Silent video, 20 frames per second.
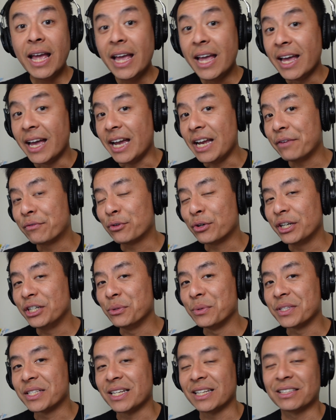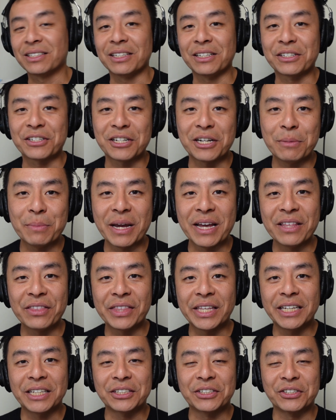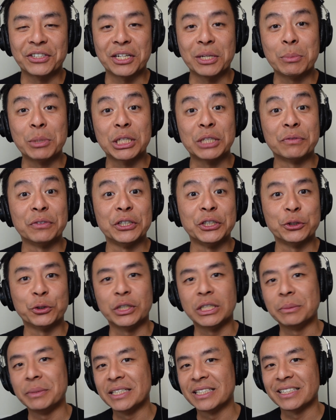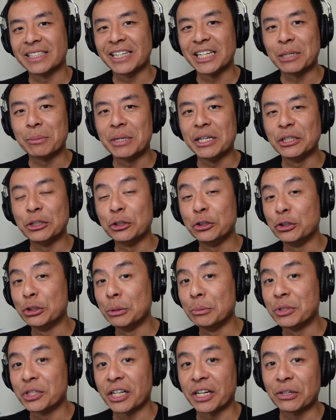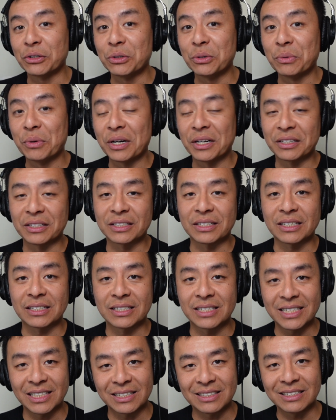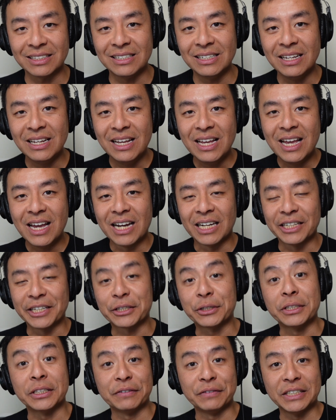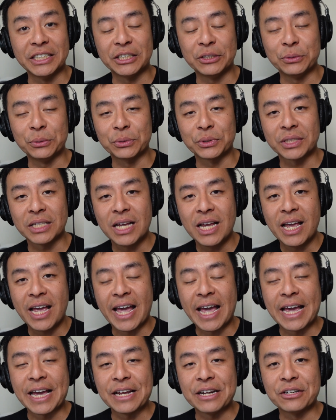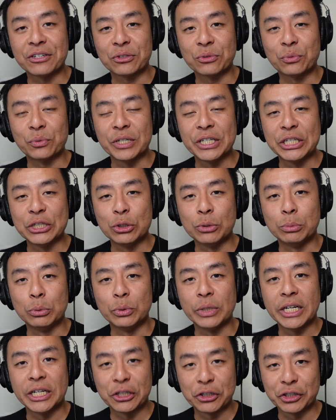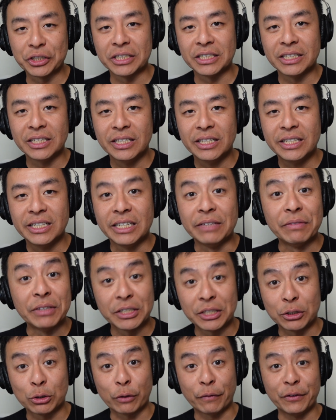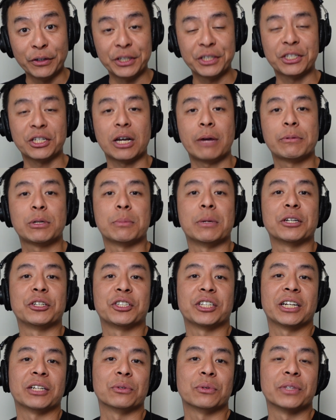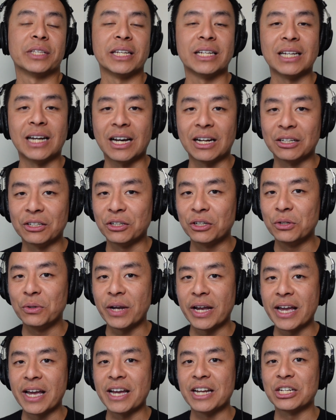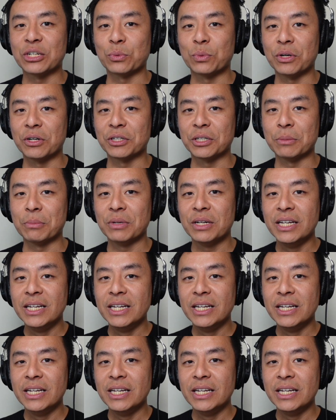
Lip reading: Hey everyone, you're with Tesla Tom, and thanks so much for joining me today on my YouTube channel where I discuss Tesla, electric vehicles, and renewable energy. If this is your first time to my channel, then hello and welcome.